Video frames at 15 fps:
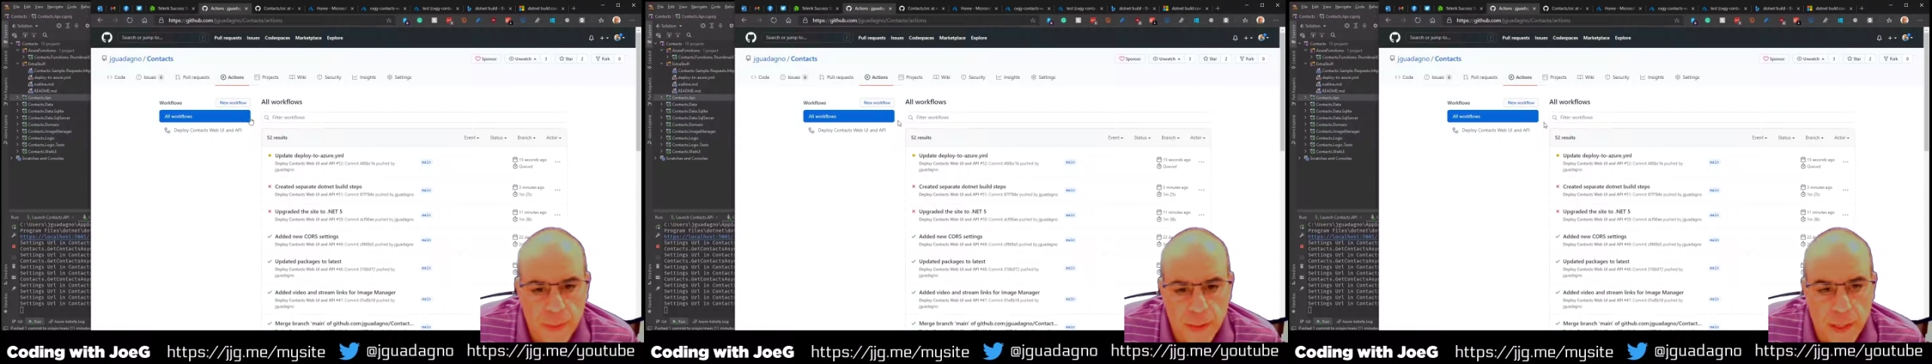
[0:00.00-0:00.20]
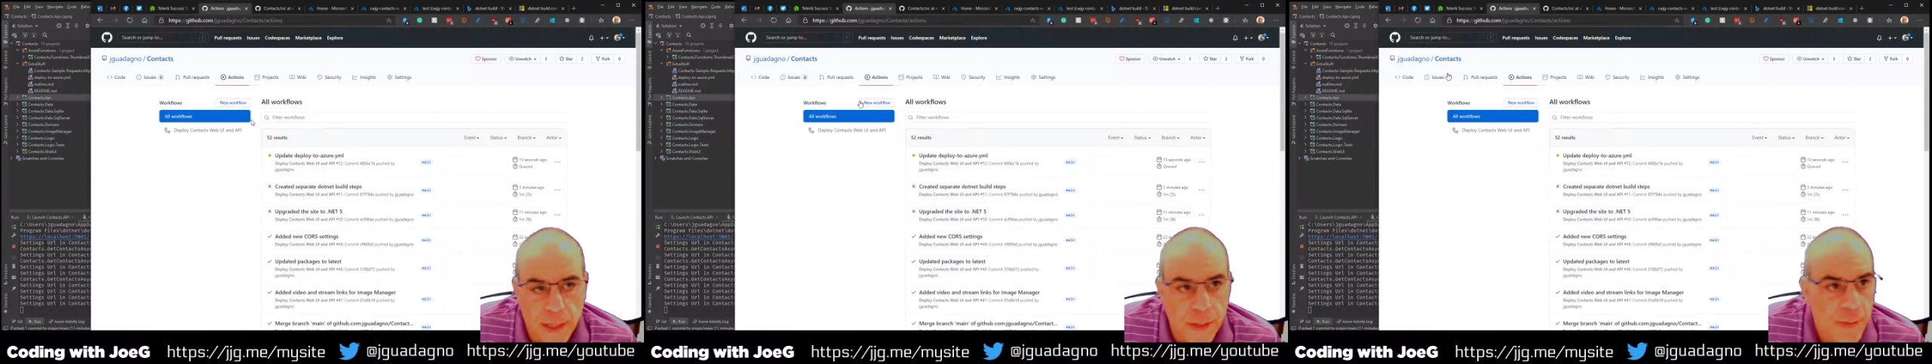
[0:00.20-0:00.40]

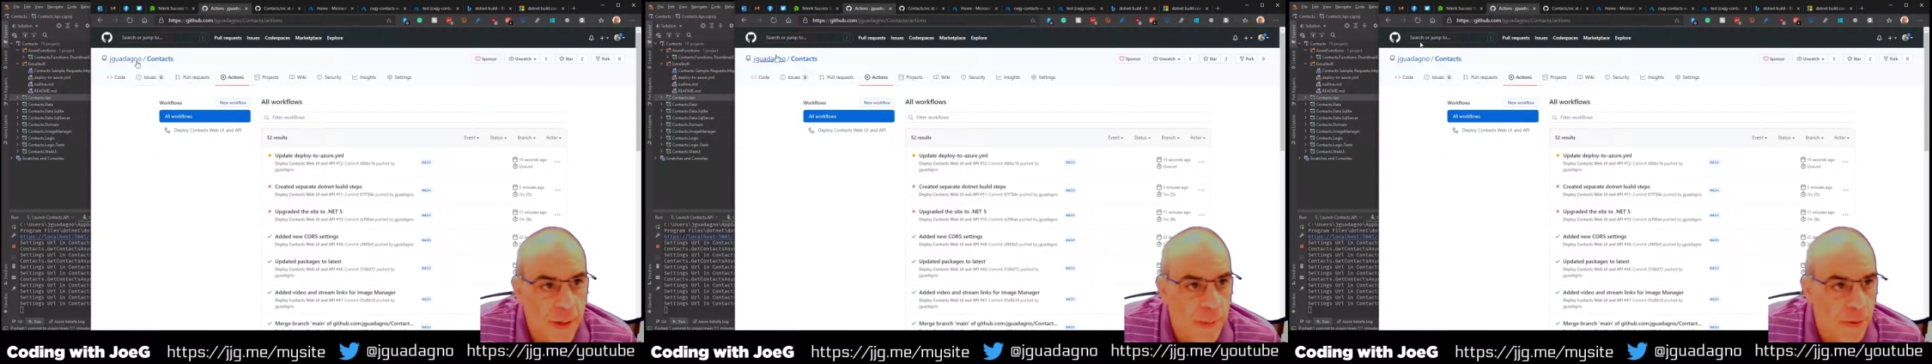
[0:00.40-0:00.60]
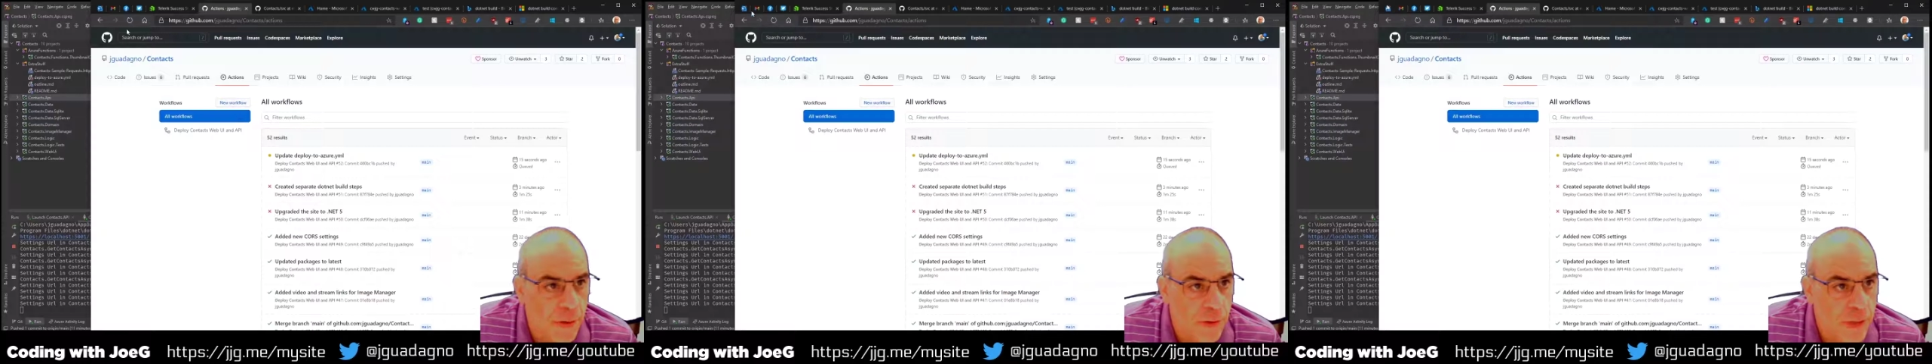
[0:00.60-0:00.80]
You
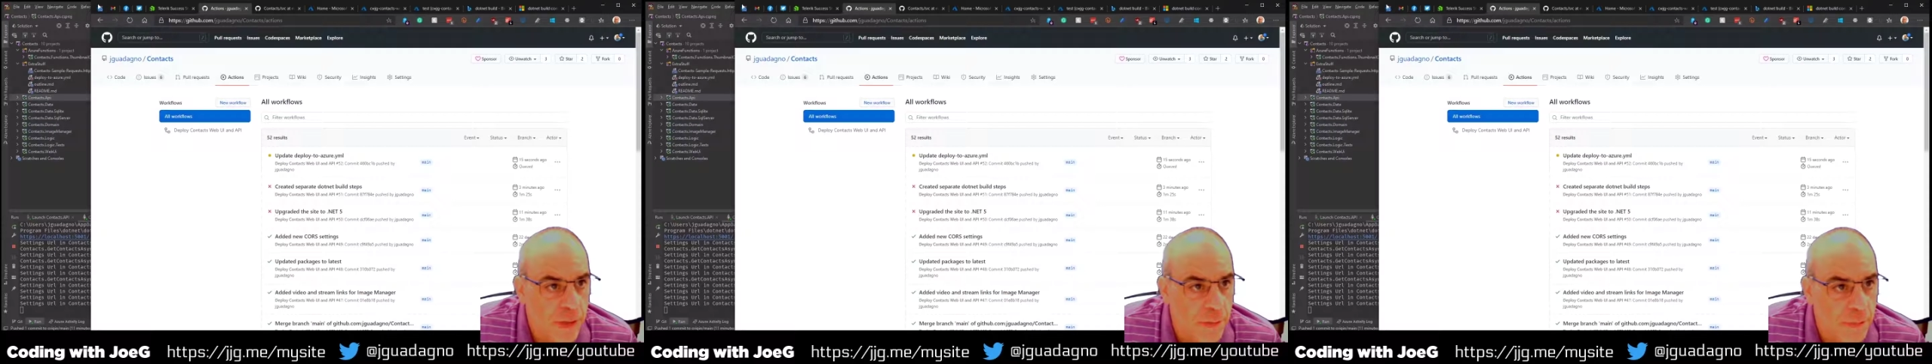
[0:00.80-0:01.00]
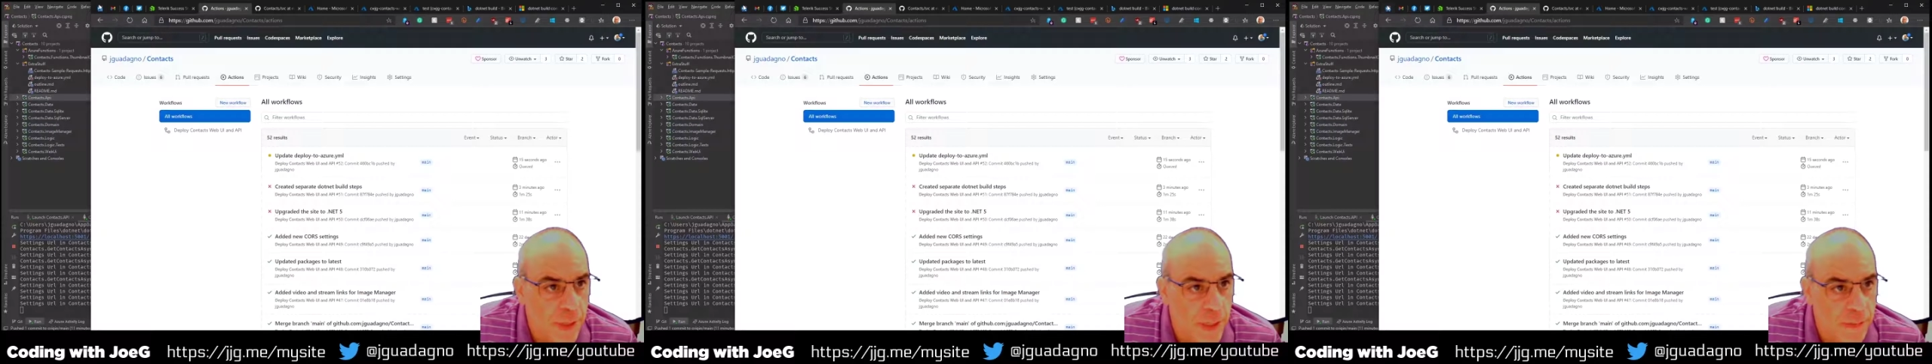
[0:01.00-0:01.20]
probably heard
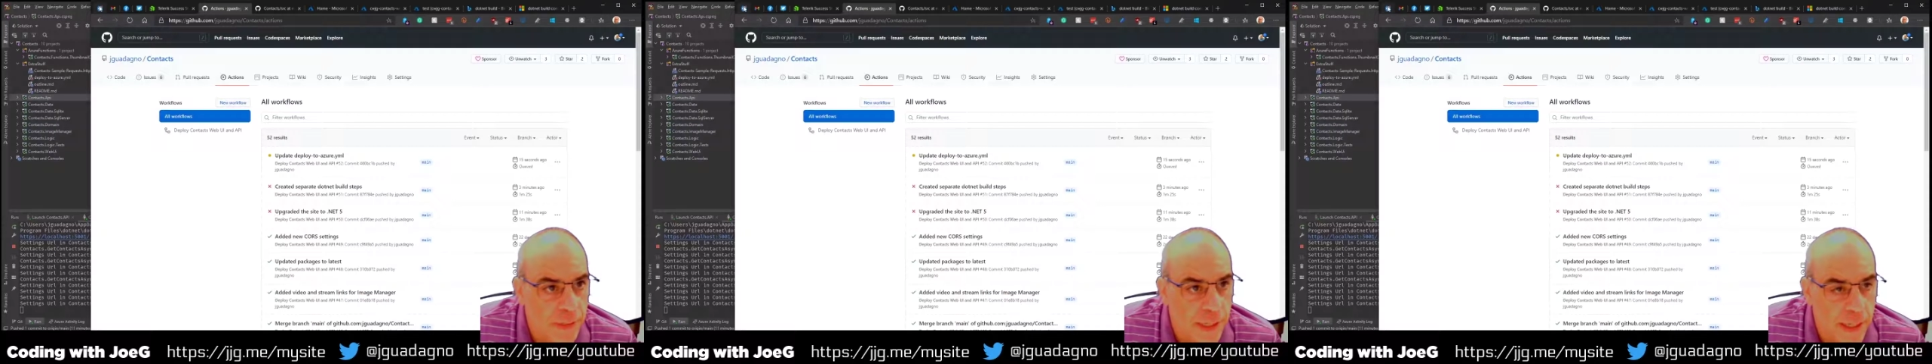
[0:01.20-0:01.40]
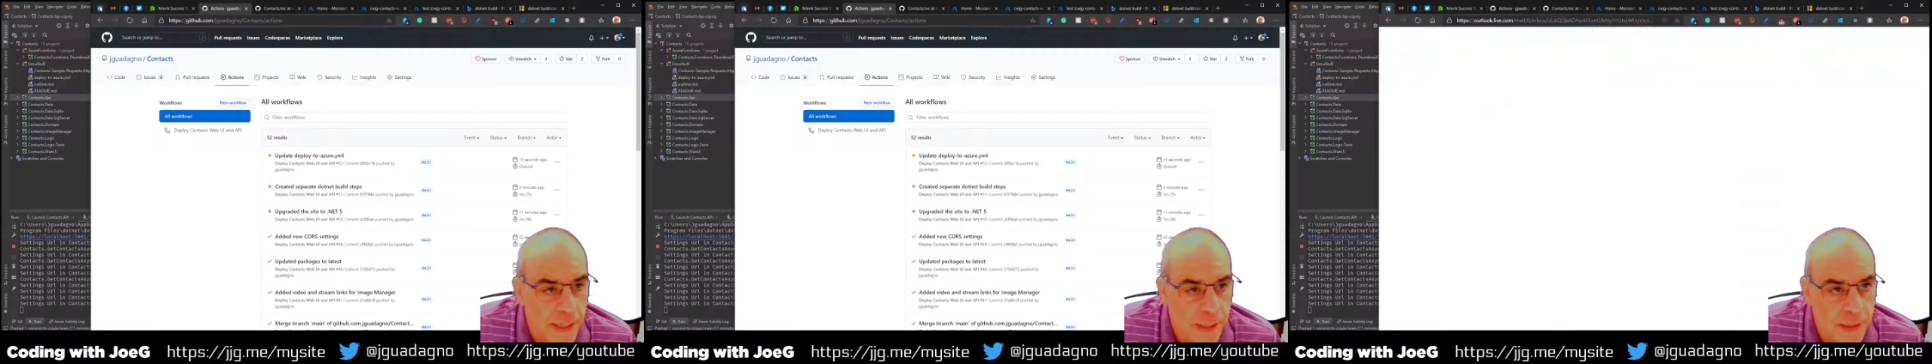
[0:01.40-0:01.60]
some beeps.
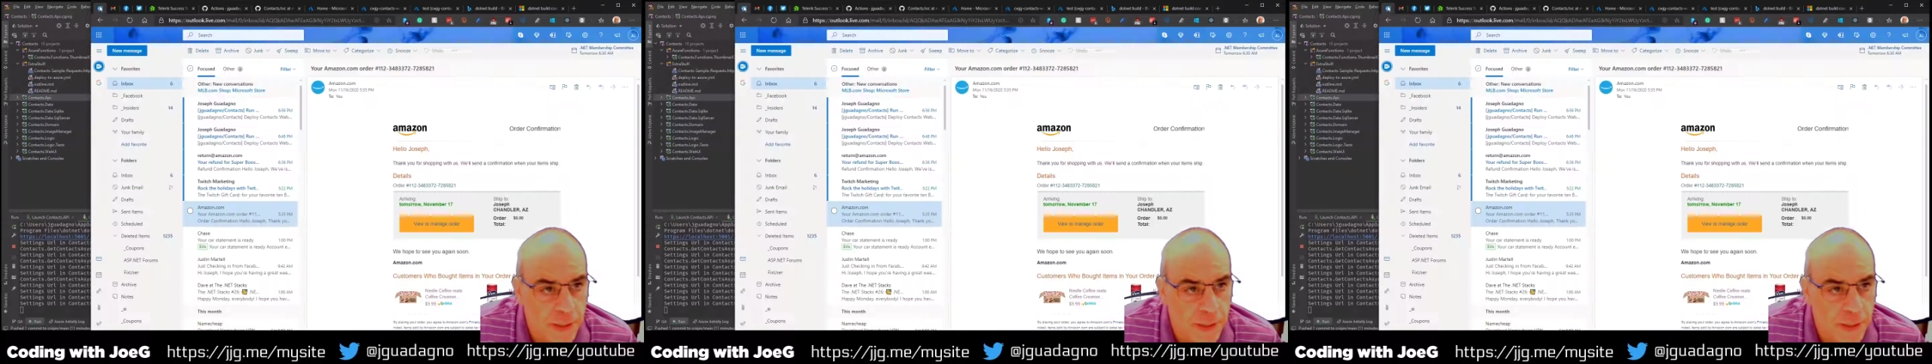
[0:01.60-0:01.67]
I got